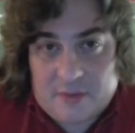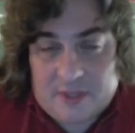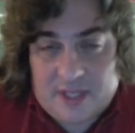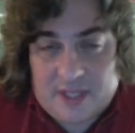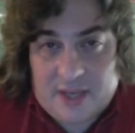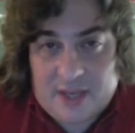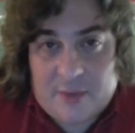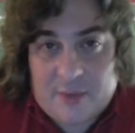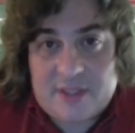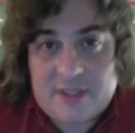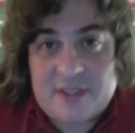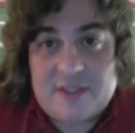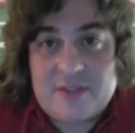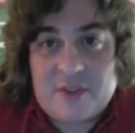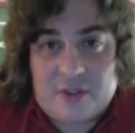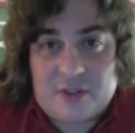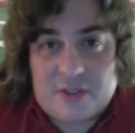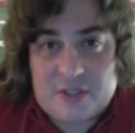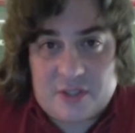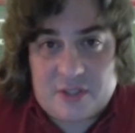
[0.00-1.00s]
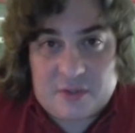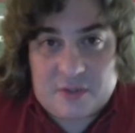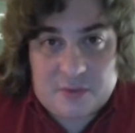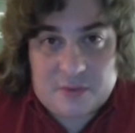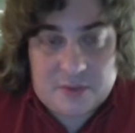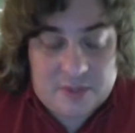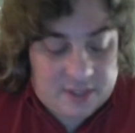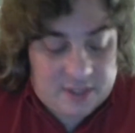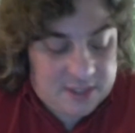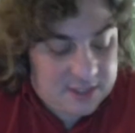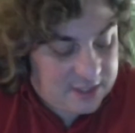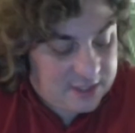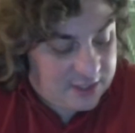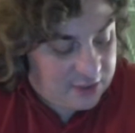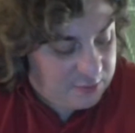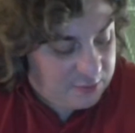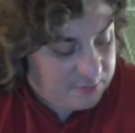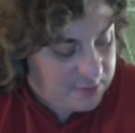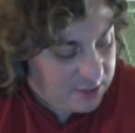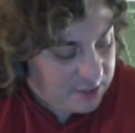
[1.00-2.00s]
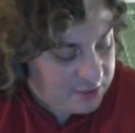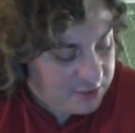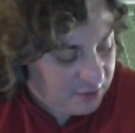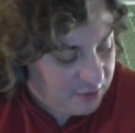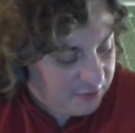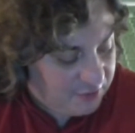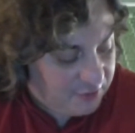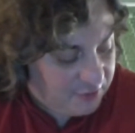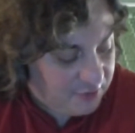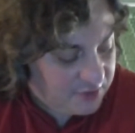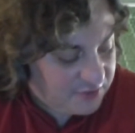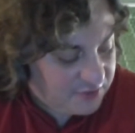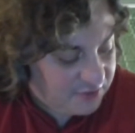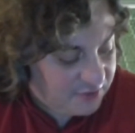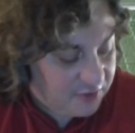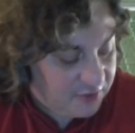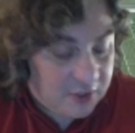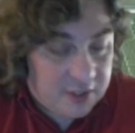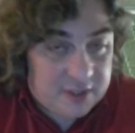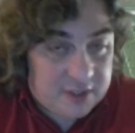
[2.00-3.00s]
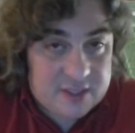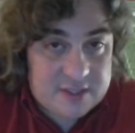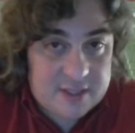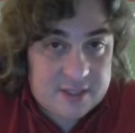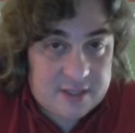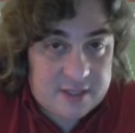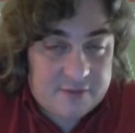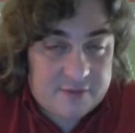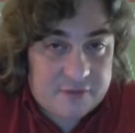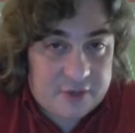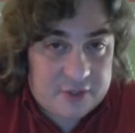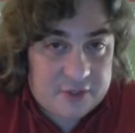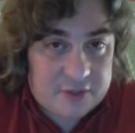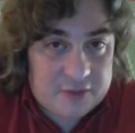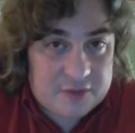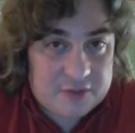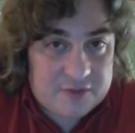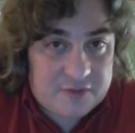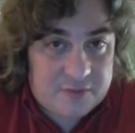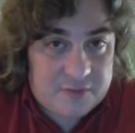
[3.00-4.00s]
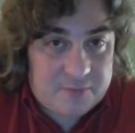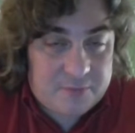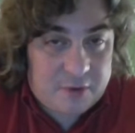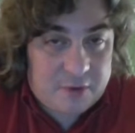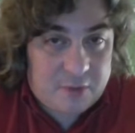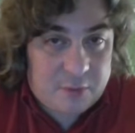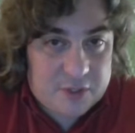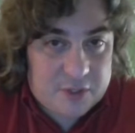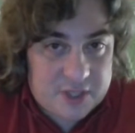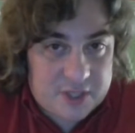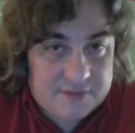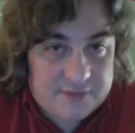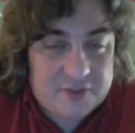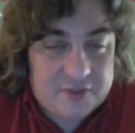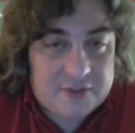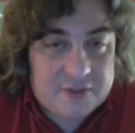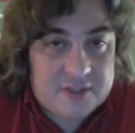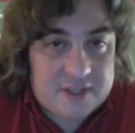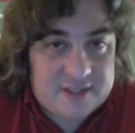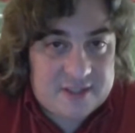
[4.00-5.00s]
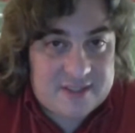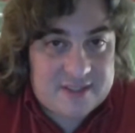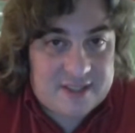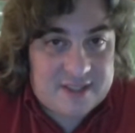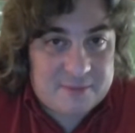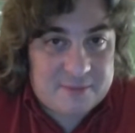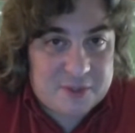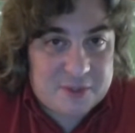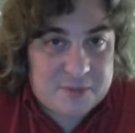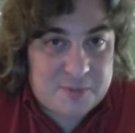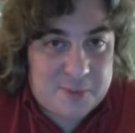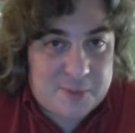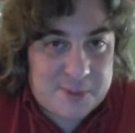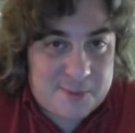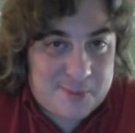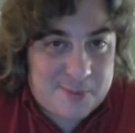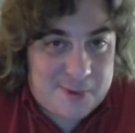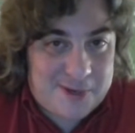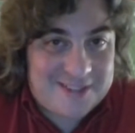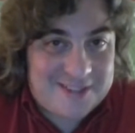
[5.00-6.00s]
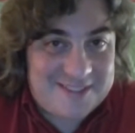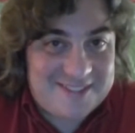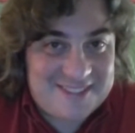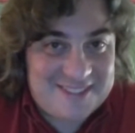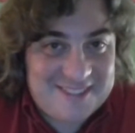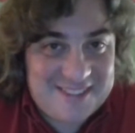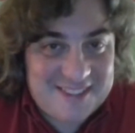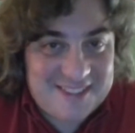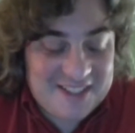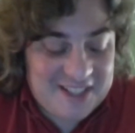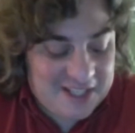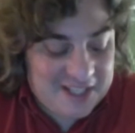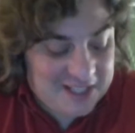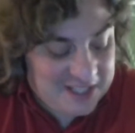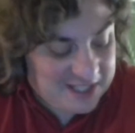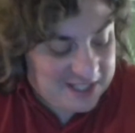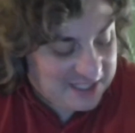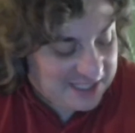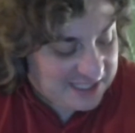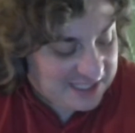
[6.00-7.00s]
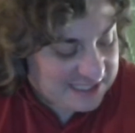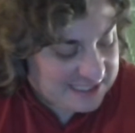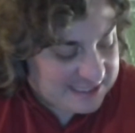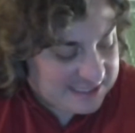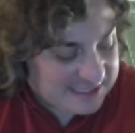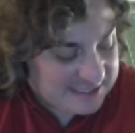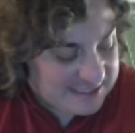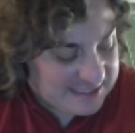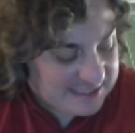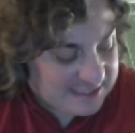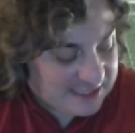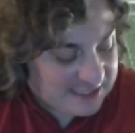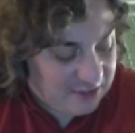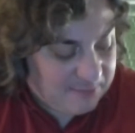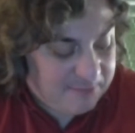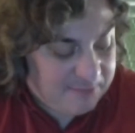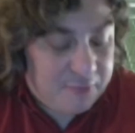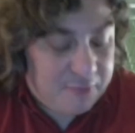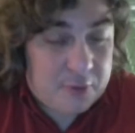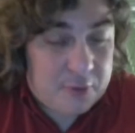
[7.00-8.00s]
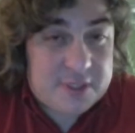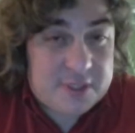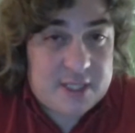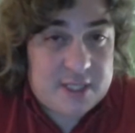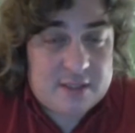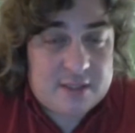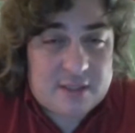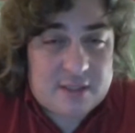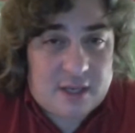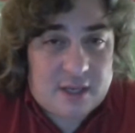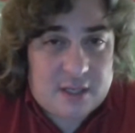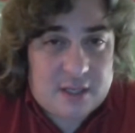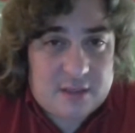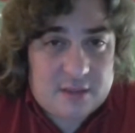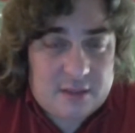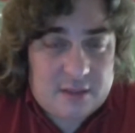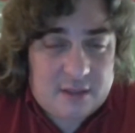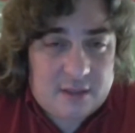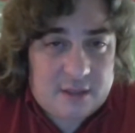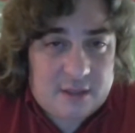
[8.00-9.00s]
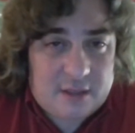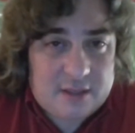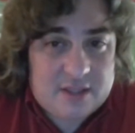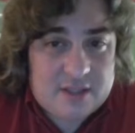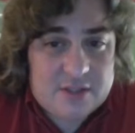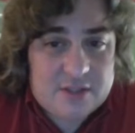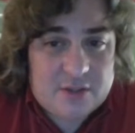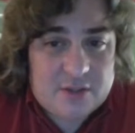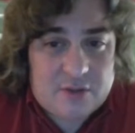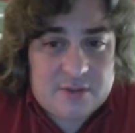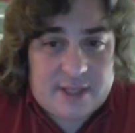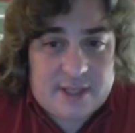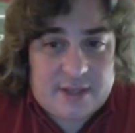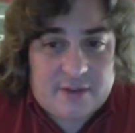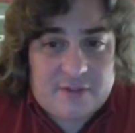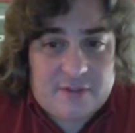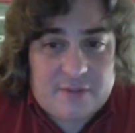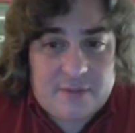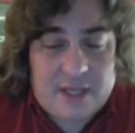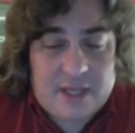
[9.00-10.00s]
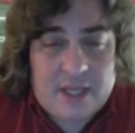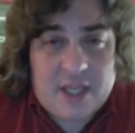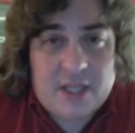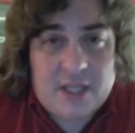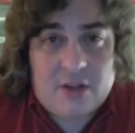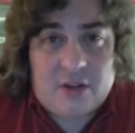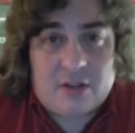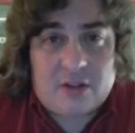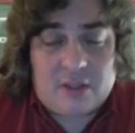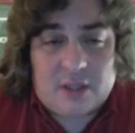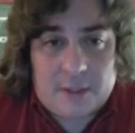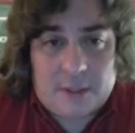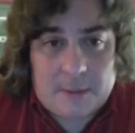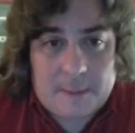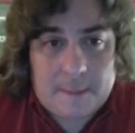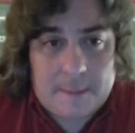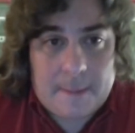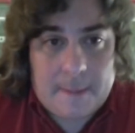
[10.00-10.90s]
Can't wait to talk to you and hear about your thoughts regarding the state of Rutgers football, which after today's game looks pretty bright. You're up 14-9. It's 3rd down from the 8-yard line.